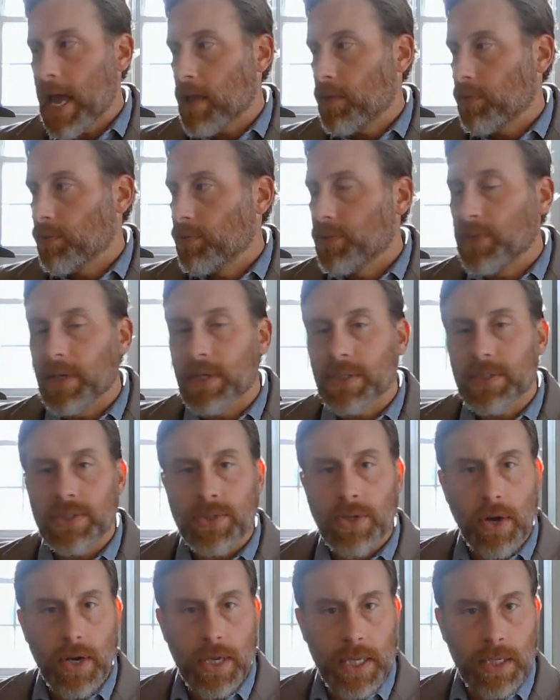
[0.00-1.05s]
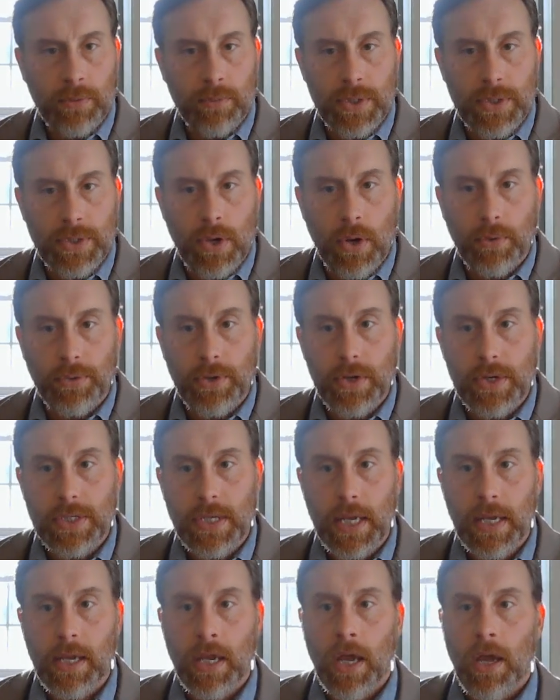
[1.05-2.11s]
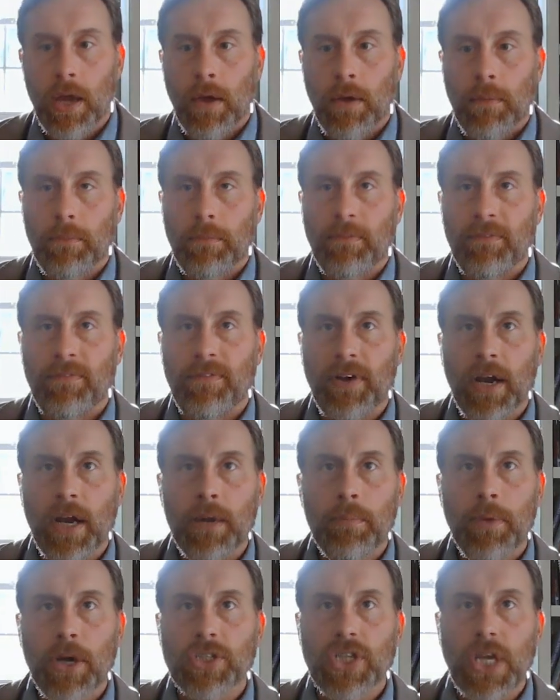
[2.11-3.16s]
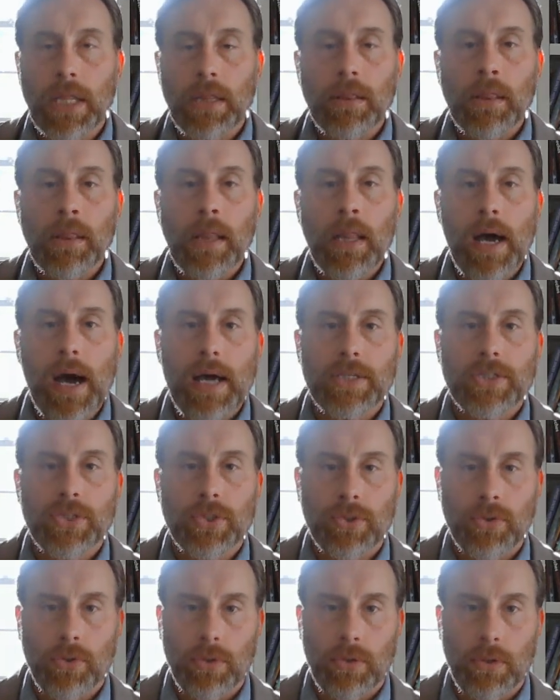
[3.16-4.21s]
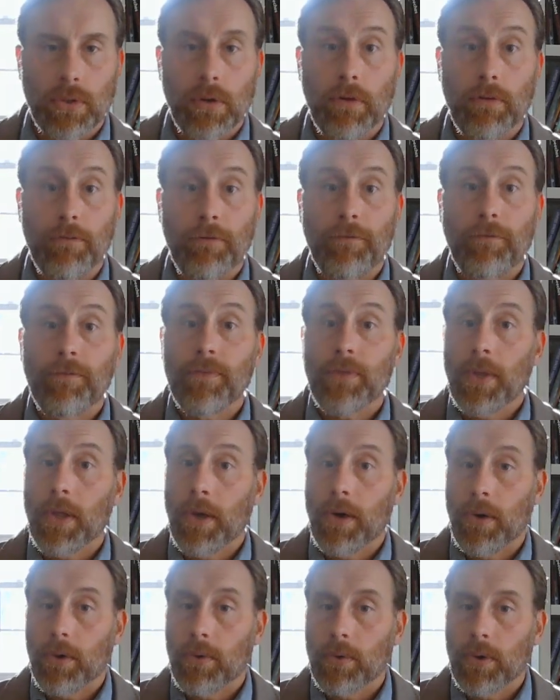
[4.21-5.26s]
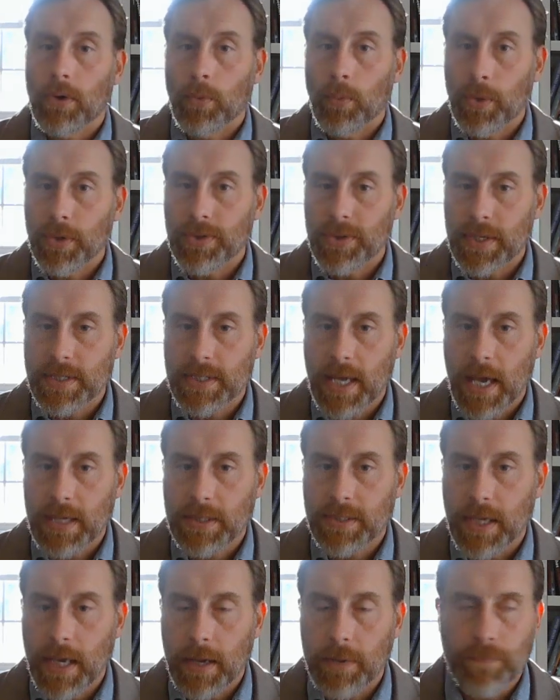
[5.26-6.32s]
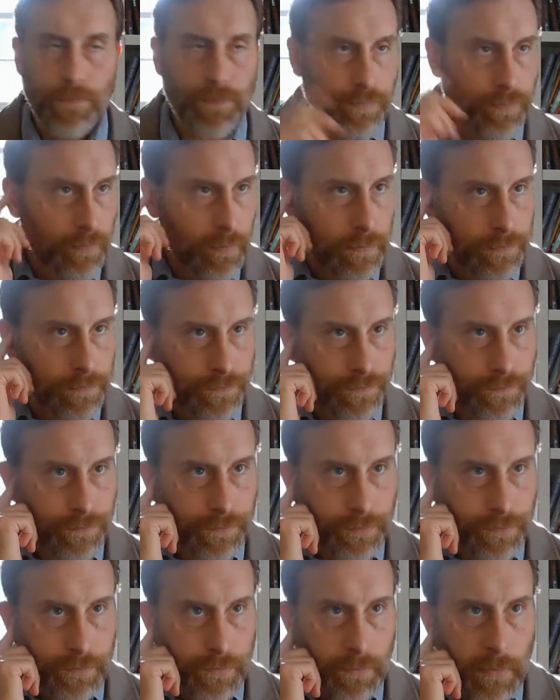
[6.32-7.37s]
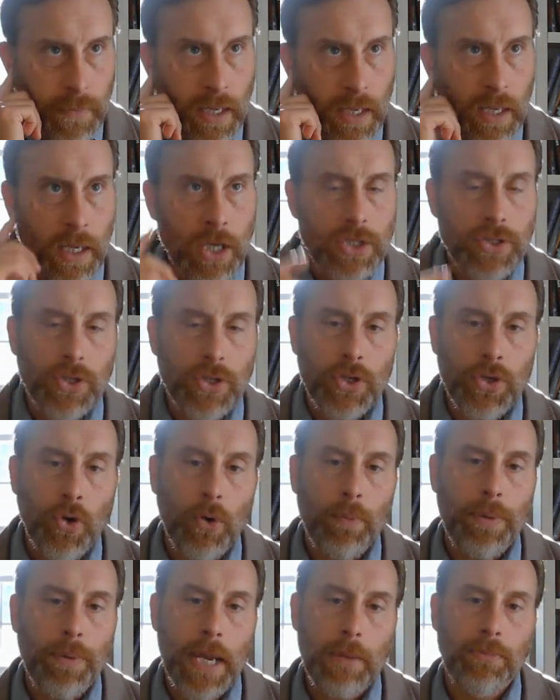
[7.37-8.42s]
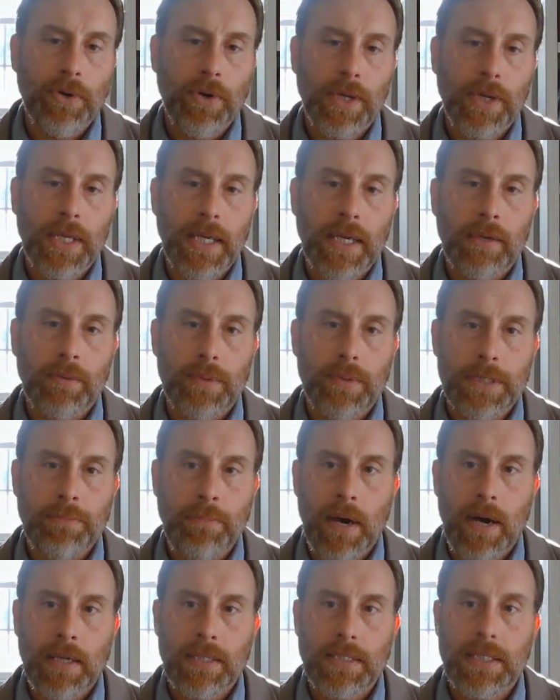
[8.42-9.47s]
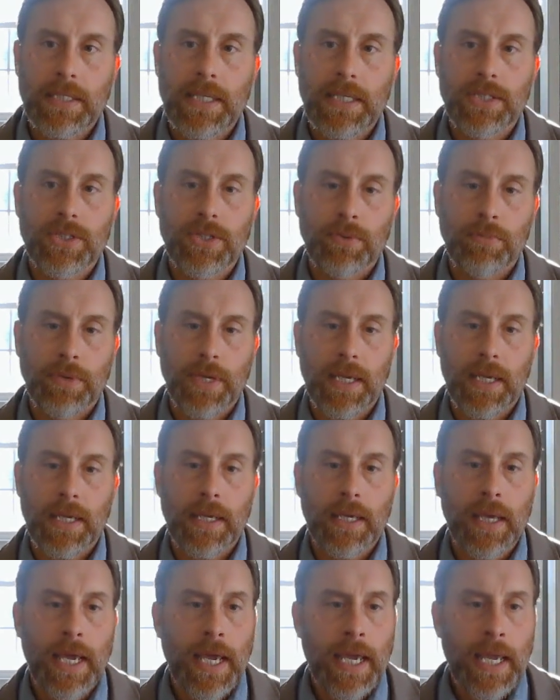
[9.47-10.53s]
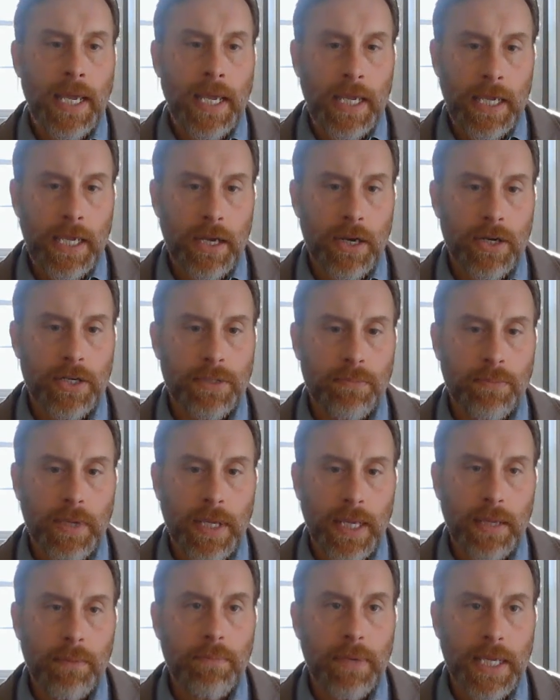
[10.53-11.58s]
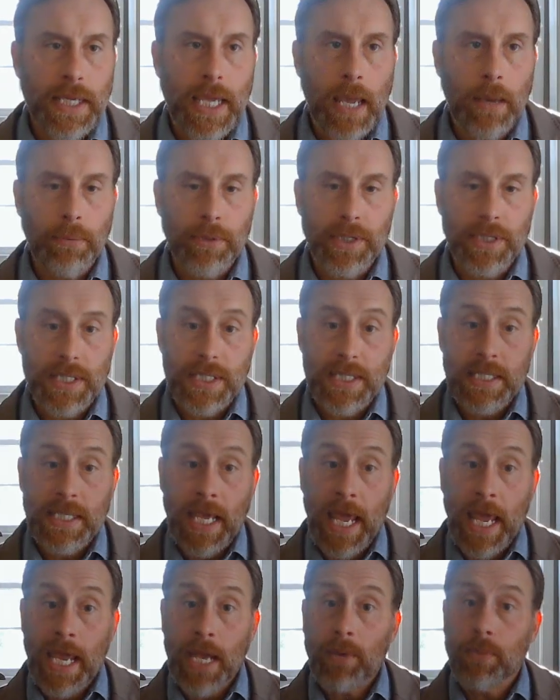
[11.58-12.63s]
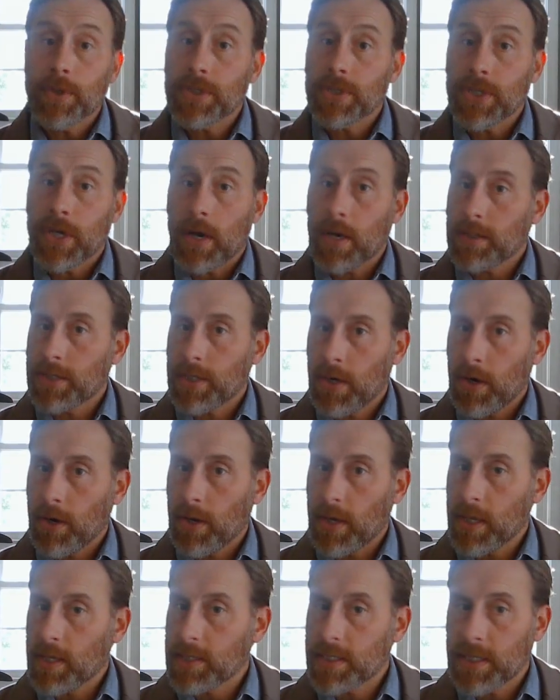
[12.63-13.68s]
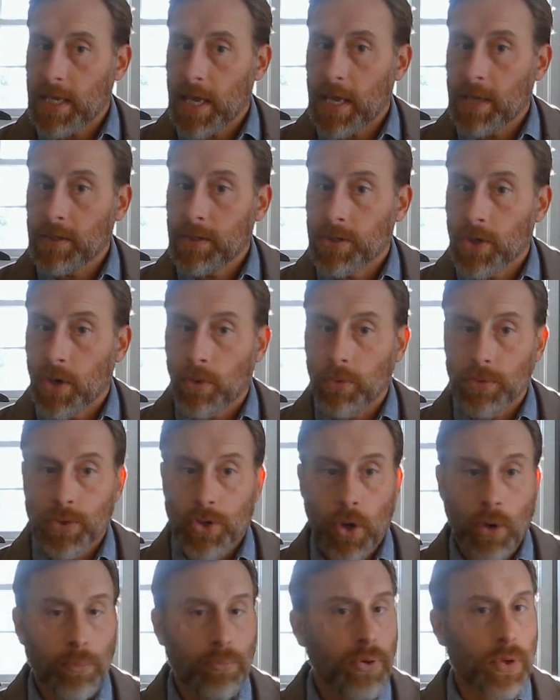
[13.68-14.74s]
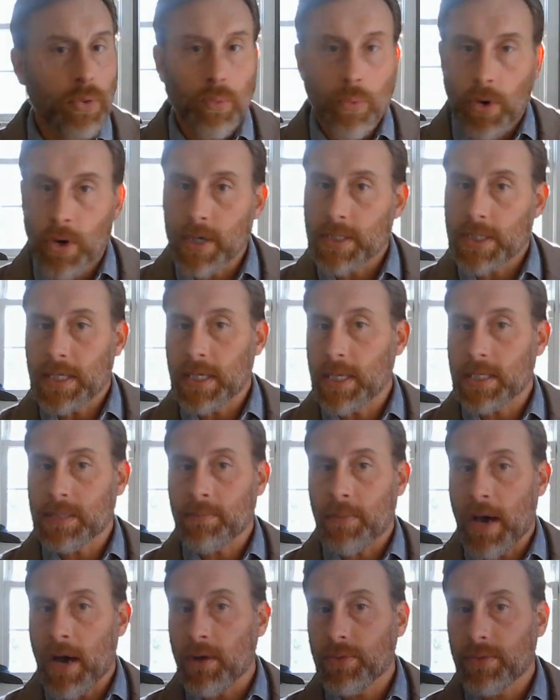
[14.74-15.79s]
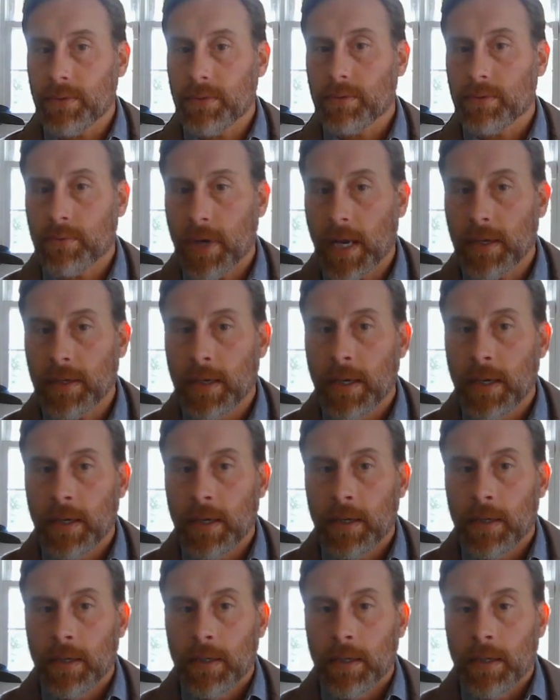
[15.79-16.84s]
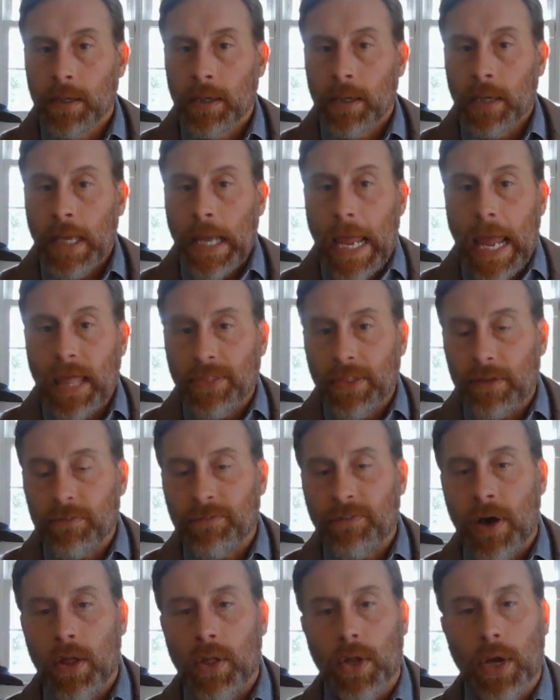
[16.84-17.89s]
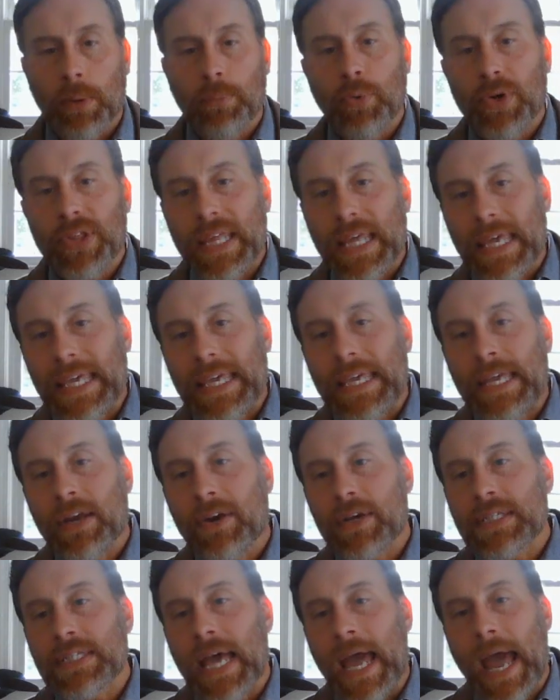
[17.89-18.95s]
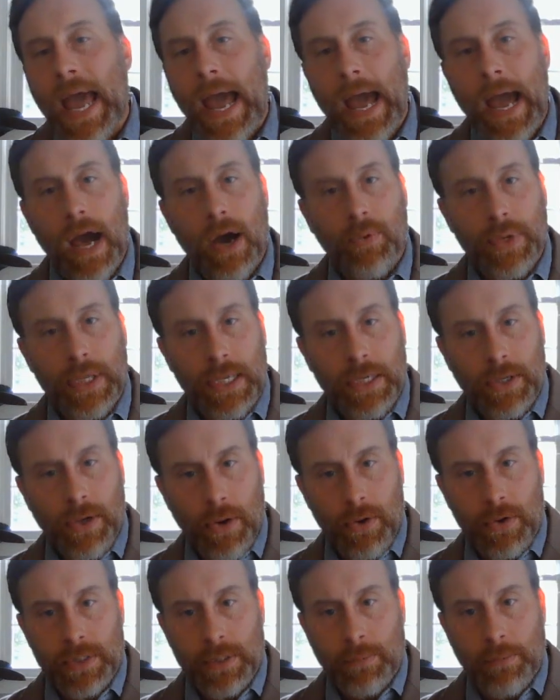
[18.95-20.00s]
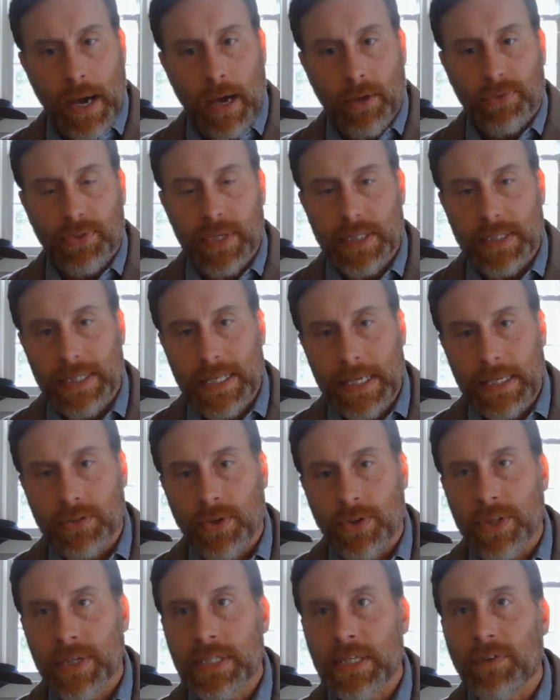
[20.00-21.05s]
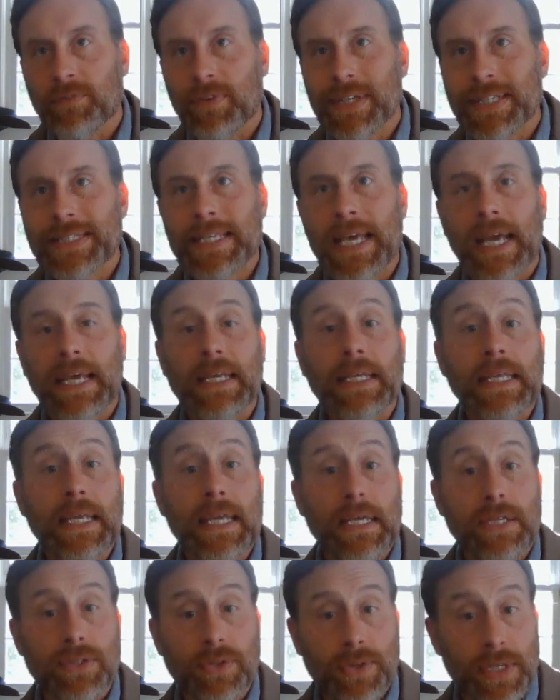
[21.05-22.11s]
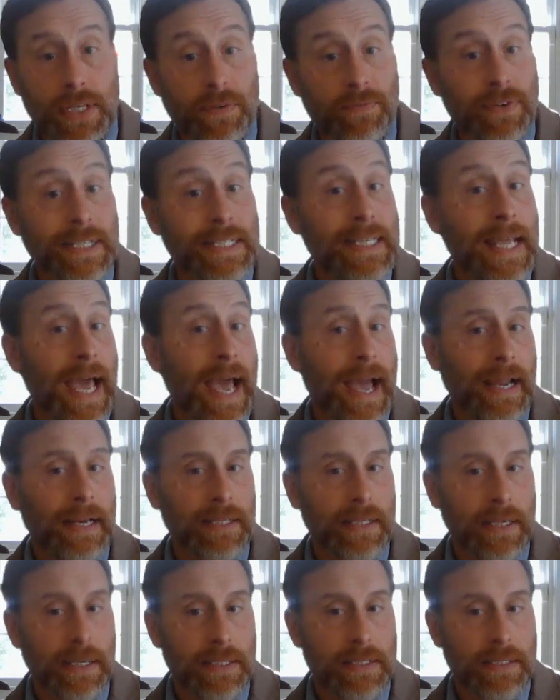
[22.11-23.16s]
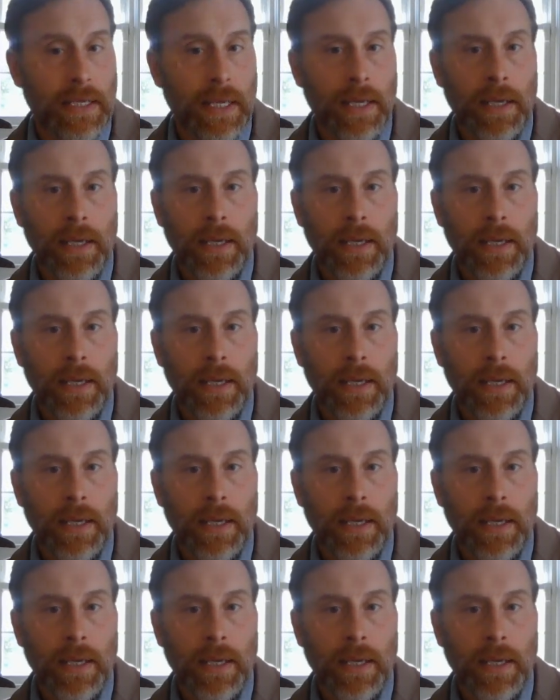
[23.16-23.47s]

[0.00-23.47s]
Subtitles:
and this is our end result. There's a very much a logical flow with this essay. So your paper, again, response needs to be, here's me being able to say what John Ciardi has said. Don't put words in his mouth, right? And then follow it up with, here's how he goes about this. These are the different techniques or the different tactics